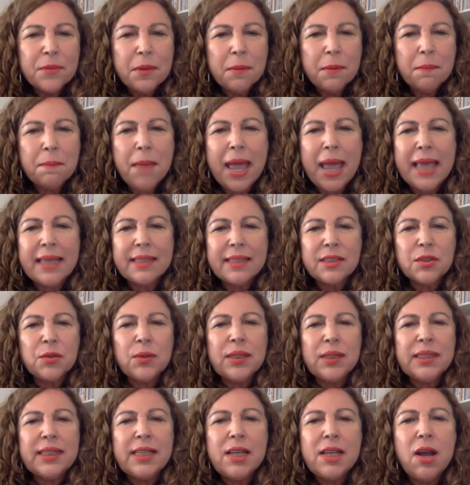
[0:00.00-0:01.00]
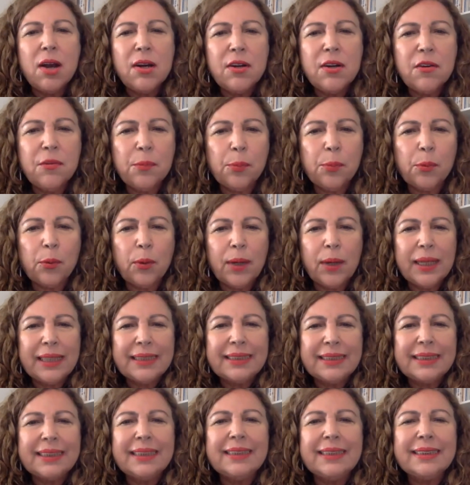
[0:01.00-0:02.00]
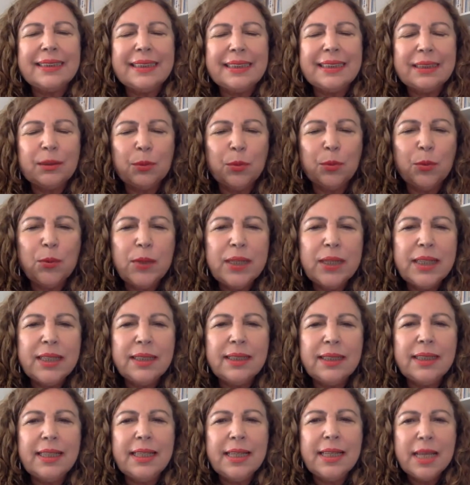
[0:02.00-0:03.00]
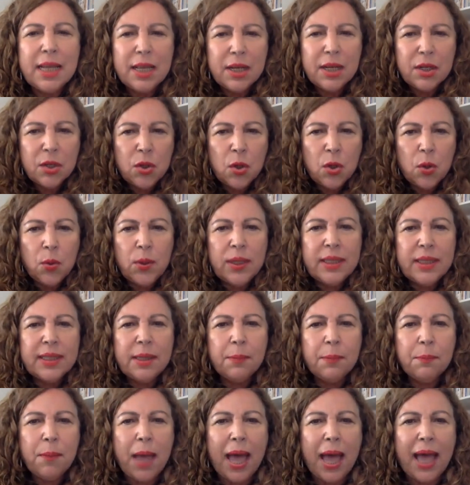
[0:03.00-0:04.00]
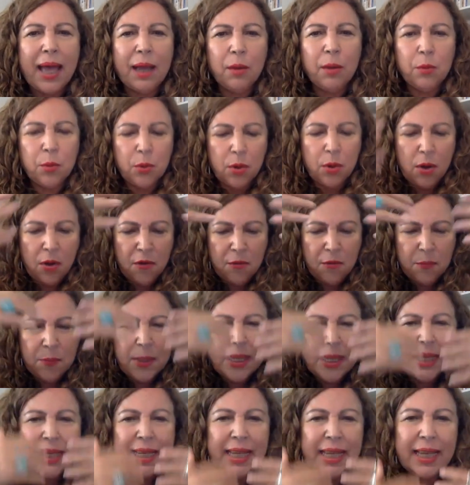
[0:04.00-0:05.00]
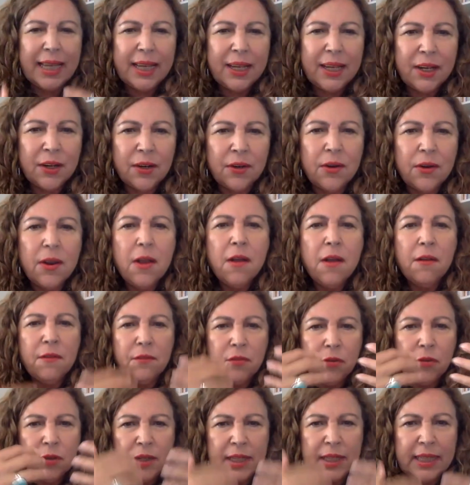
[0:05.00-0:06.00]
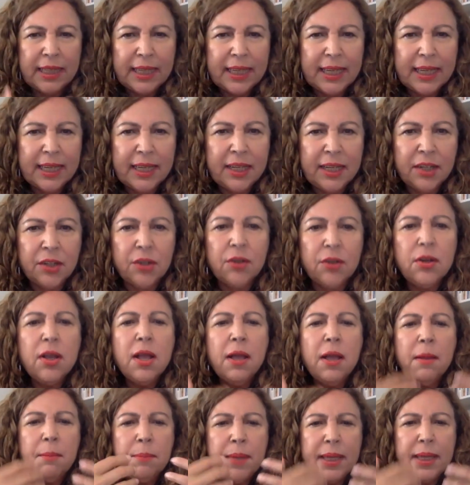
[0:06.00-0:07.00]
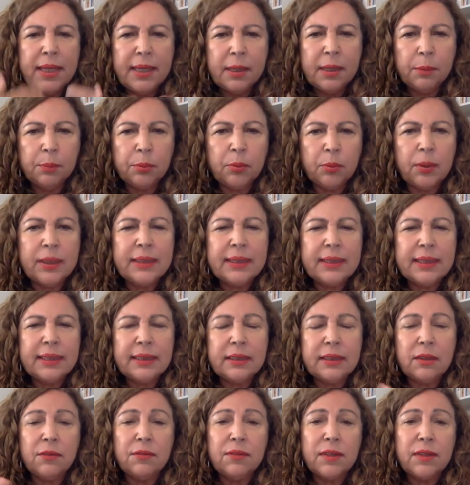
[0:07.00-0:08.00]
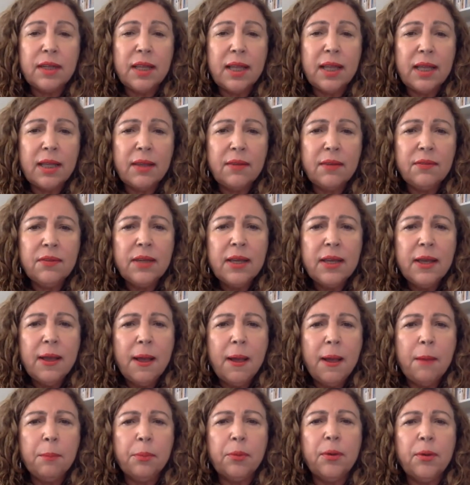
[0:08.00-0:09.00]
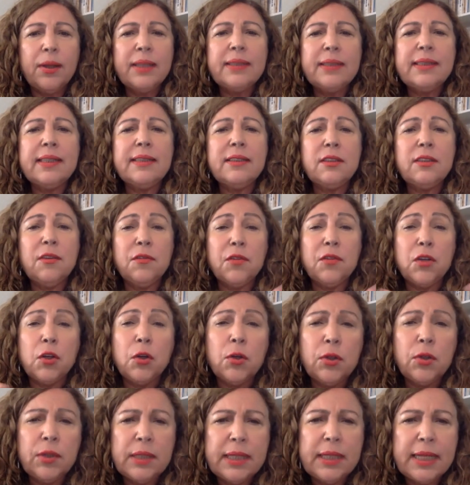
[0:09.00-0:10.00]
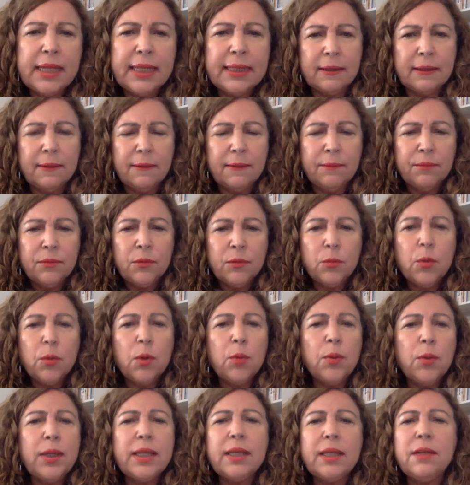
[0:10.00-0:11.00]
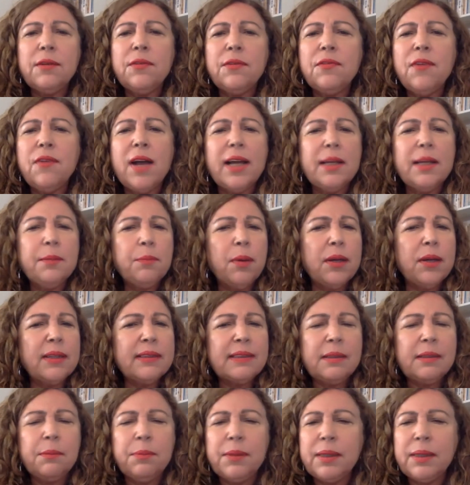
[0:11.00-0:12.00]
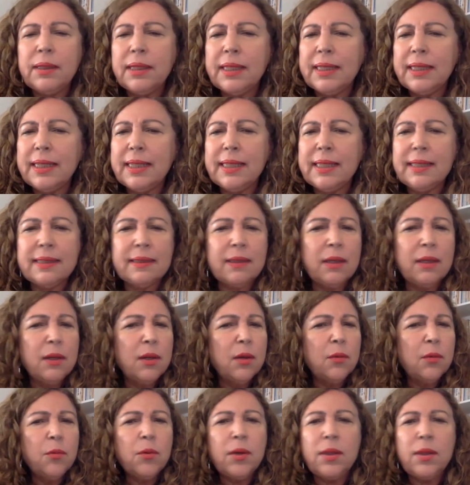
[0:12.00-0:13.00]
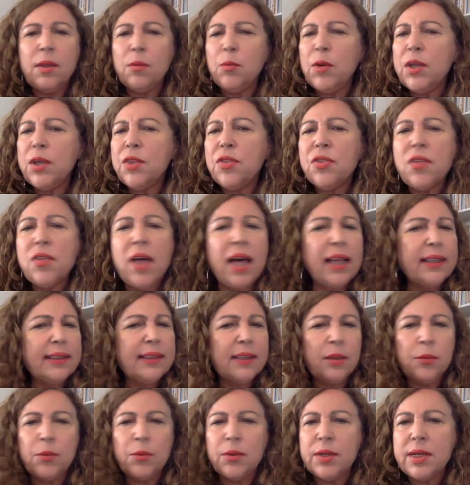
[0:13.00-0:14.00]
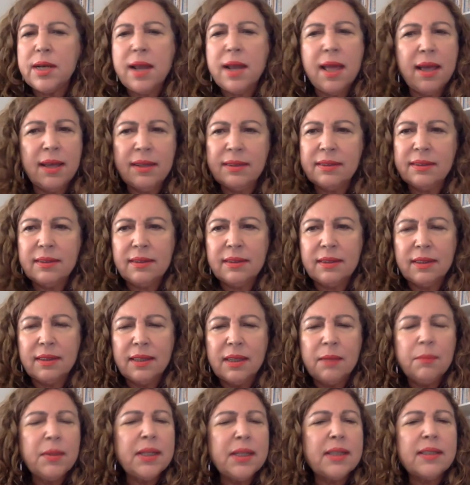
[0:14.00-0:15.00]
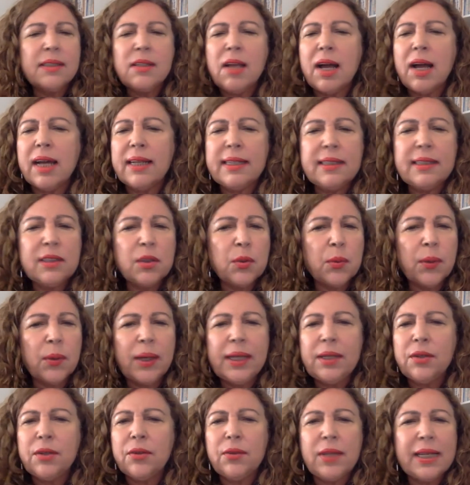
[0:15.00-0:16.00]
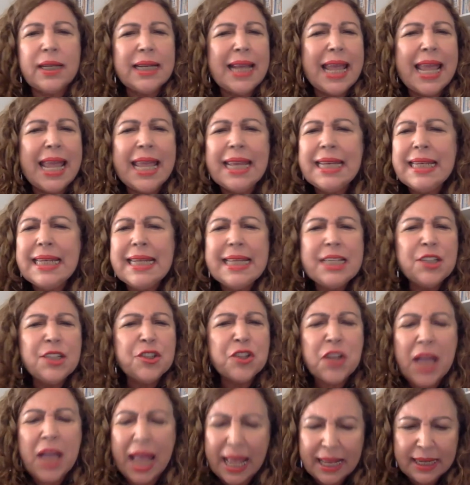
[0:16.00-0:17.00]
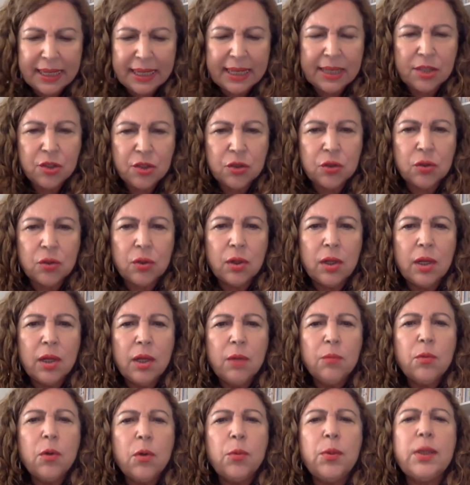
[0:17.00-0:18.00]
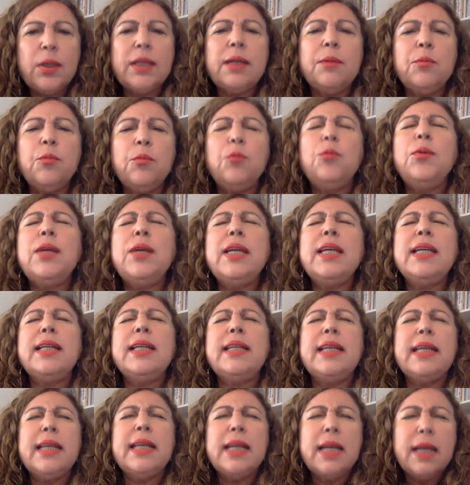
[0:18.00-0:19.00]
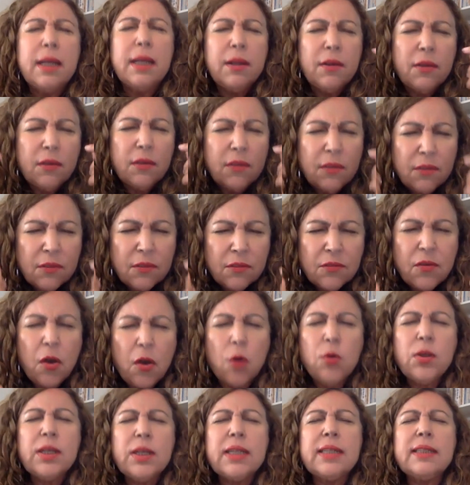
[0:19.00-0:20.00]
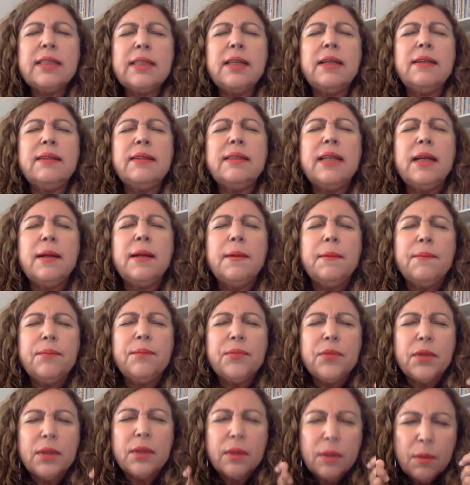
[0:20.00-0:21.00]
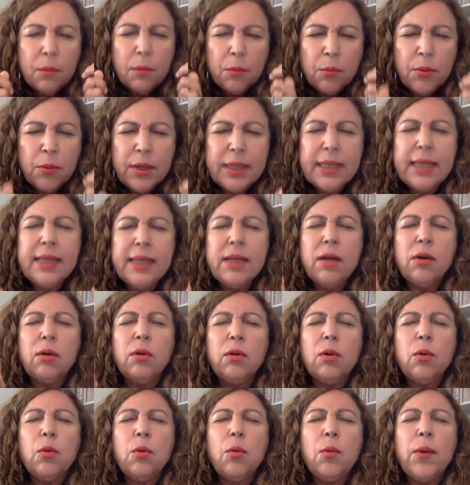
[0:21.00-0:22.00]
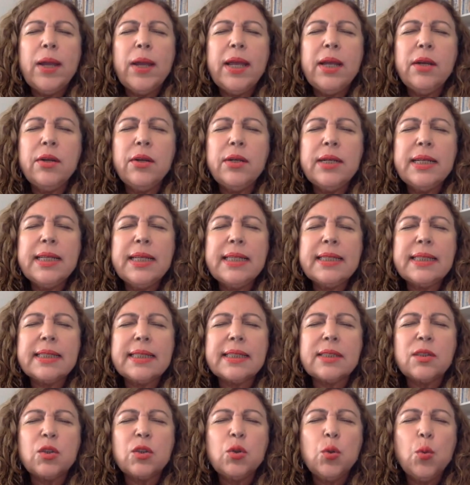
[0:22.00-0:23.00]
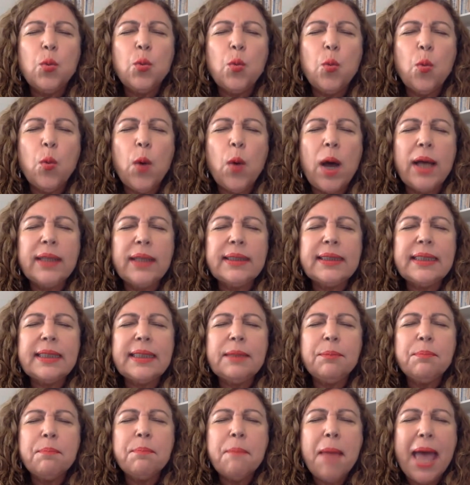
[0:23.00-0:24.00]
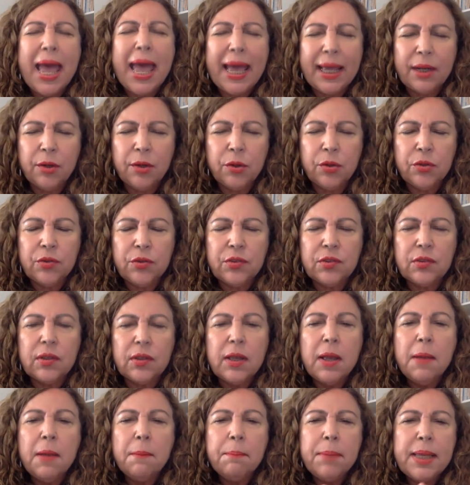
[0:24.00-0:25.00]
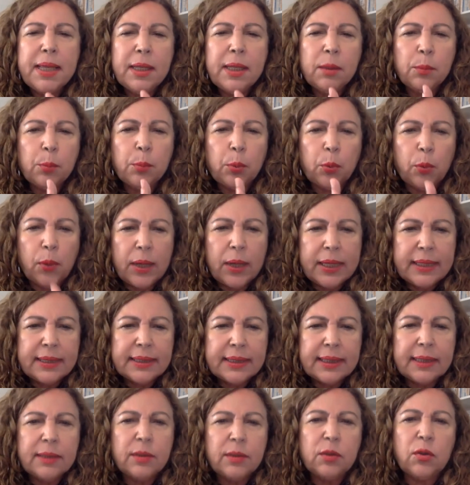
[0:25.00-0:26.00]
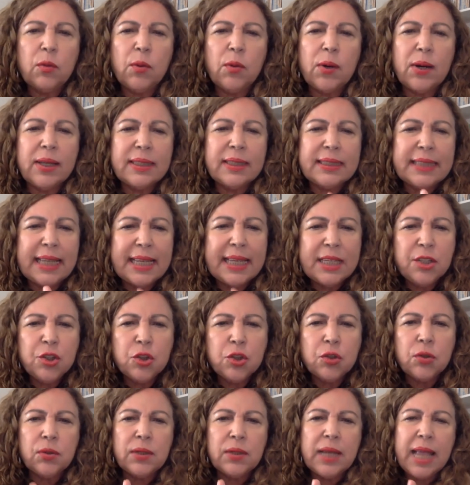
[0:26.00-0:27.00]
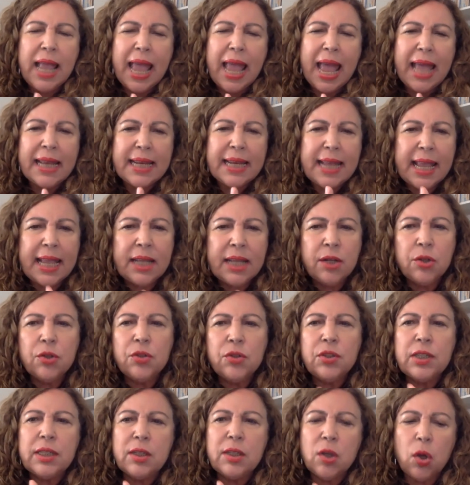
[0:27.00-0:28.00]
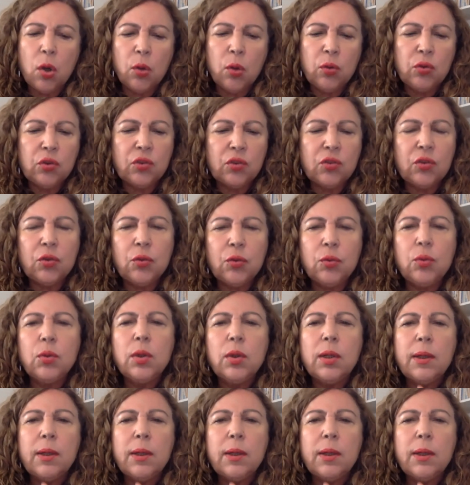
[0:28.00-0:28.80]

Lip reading: mastering the art of presence is really knowing the power of being here, fully here, being a presence of love, a presence of goodness, where we can find possibilities where we thought there were none, because God is greater than any challenge, where we can really focus on bringing our awareness to what matters, being present, our attention and energy goes to